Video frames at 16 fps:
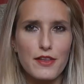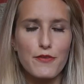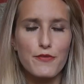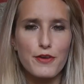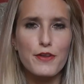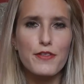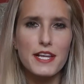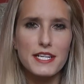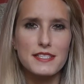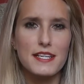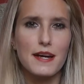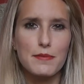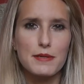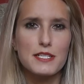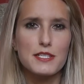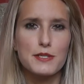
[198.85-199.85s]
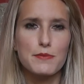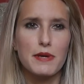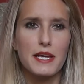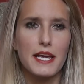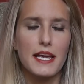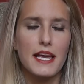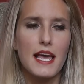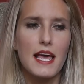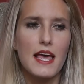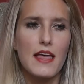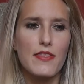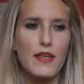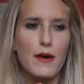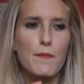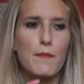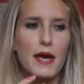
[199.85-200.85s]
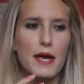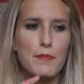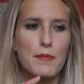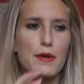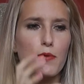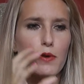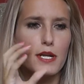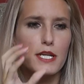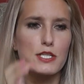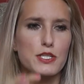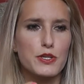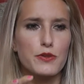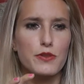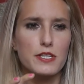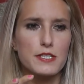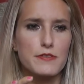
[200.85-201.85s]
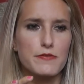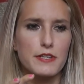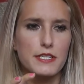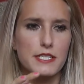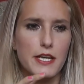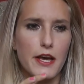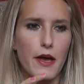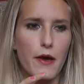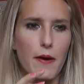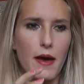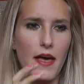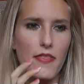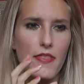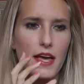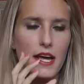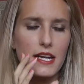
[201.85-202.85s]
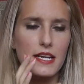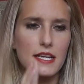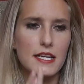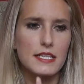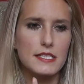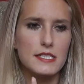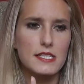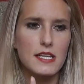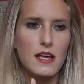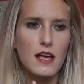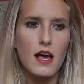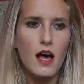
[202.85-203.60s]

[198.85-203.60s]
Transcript: A few things happened to me that made me want to do this video, and that is,